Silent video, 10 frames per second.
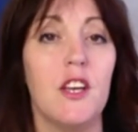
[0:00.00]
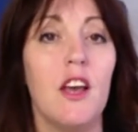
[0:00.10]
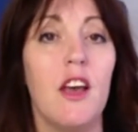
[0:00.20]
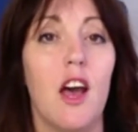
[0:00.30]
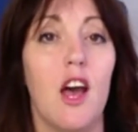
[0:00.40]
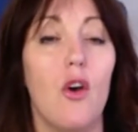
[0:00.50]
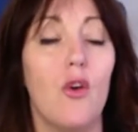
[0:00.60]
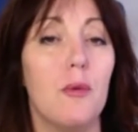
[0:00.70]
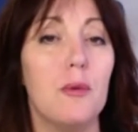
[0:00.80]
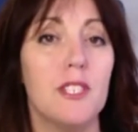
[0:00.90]
or
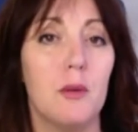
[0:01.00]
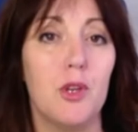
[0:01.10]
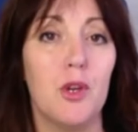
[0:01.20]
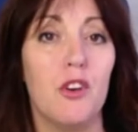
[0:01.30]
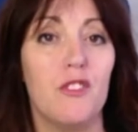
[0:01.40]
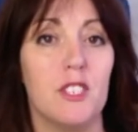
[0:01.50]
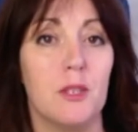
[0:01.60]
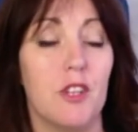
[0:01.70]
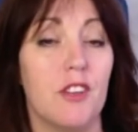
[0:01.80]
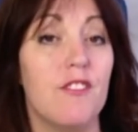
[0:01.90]
there'll be somebody who offers
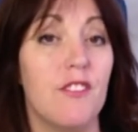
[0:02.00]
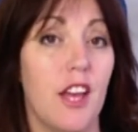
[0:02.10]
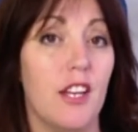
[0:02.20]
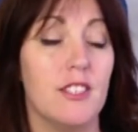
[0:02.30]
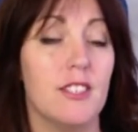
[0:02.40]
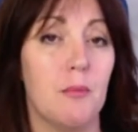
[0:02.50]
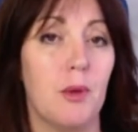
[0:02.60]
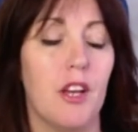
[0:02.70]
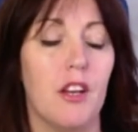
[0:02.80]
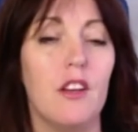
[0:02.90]
something fairly
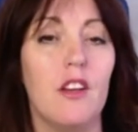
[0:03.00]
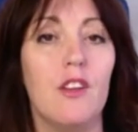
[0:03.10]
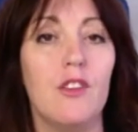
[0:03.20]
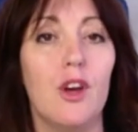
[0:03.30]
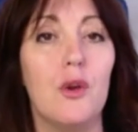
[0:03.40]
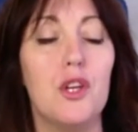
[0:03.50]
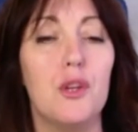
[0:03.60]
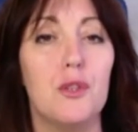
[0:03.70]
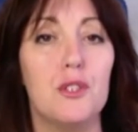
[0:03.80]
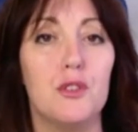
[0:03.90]
similar. So
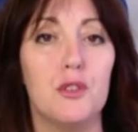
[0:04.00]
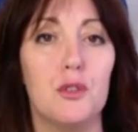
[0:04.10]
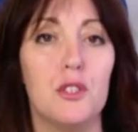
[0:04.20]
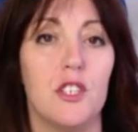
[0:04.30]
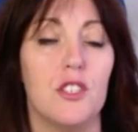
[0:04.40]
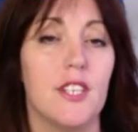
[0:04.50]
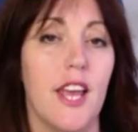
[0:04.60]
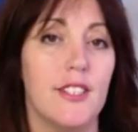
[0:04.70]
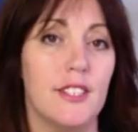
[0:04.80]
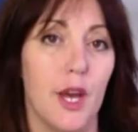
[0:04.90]
use a tool such as
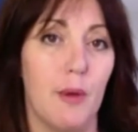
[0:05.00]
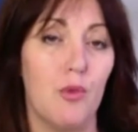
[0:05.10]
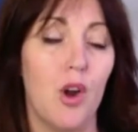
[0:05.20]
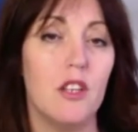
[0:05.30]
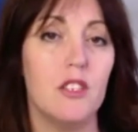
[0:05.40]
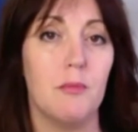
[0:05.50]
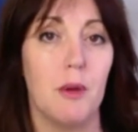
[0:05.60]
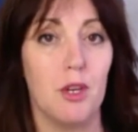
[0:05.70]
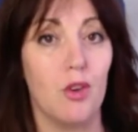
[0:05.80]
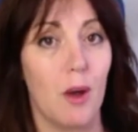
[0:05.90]
SEMrush,
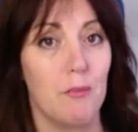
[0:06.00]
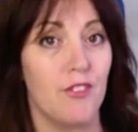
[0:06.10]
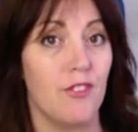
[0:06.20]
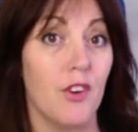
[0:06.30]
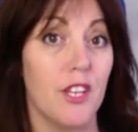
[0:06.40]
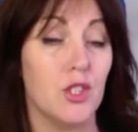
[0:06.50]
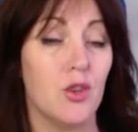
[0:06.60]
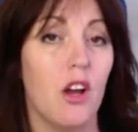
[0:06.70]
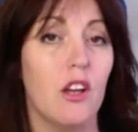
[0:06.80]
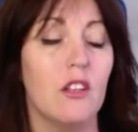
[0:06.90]
maybe grab the free
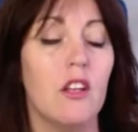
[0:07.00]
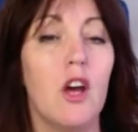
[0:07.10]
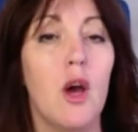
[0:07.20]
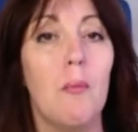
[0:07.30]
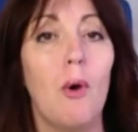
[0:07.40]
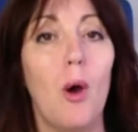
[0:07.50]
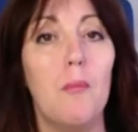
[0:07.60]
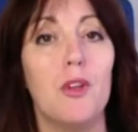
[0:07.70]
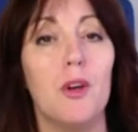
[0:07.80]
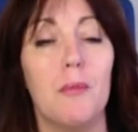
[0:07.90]
trial, pop
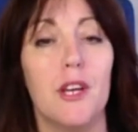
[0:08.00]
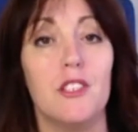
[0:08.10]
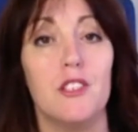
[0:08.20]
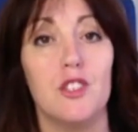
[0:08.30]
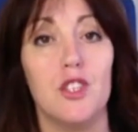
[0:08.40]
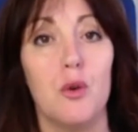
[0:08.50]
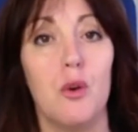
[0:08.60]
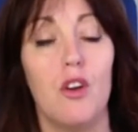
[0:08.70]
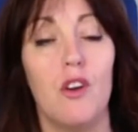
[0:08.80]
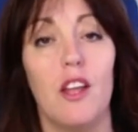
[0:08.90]
the competitor's
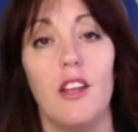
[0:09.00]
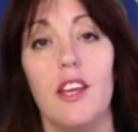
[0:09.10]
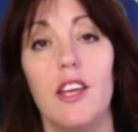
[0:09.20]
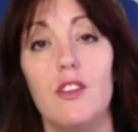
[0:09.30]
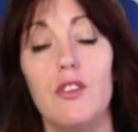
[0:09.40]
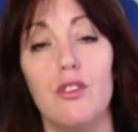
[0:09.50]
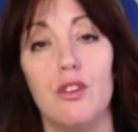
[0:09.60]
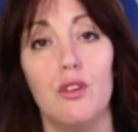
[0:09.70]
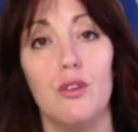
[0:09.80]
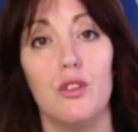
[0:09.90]
URL
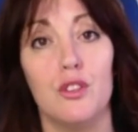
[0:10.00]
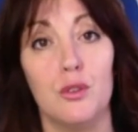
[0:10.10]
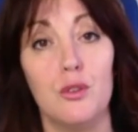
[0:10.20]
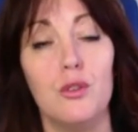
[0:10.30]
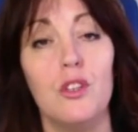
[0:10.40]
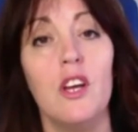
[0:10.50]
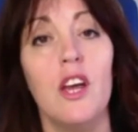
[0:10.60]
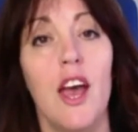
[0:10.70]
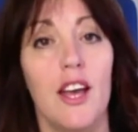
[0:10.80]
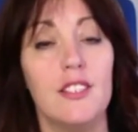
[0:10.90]
into the tool
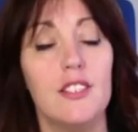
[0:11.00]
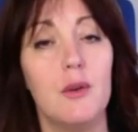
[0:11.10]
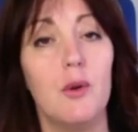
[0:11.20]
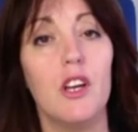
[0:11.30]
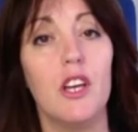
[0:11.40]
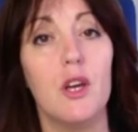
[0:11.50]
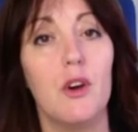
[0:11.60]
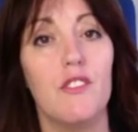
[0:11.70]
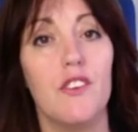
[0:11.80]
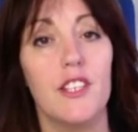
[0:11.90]
and see what
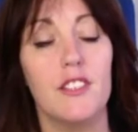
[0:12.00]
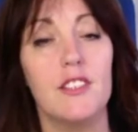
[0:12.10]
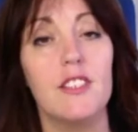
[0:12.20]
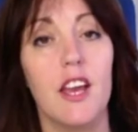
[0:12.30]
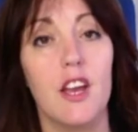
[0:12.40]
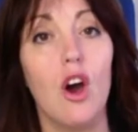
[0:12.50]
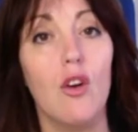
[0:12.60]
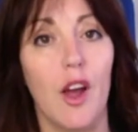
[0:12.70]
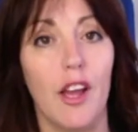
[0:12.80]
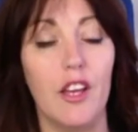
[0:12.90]
keyword phrases they are
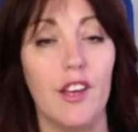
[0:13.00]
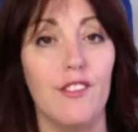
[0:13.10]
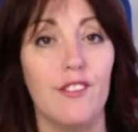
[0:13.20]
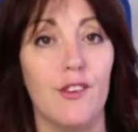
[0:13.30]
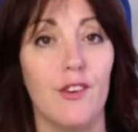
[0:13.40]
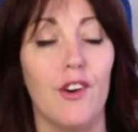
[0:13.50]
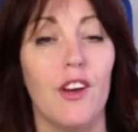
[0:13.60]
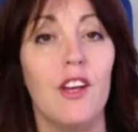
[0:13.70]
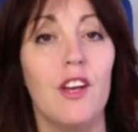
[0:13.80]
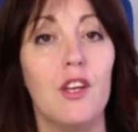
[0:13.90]
ranking for.
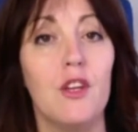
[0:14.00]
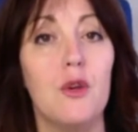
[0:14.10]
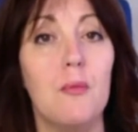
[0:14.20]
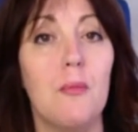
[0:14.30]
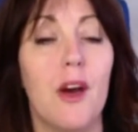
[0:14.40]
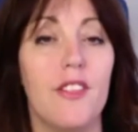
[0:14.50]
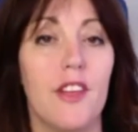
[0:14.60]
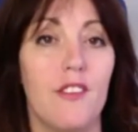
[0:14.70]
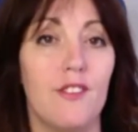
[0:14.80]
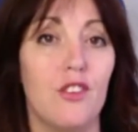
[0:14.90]
You might
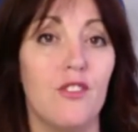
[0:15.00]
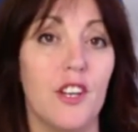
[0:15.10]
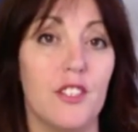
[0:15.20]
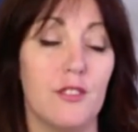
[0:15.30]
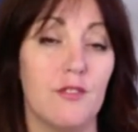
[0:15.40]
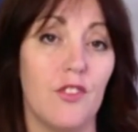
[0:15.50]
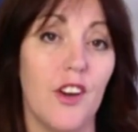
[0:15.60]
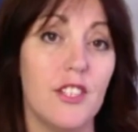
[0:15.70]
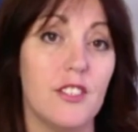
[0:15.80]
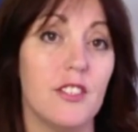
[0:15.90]
therefore find some
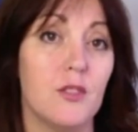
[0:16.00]
phrases which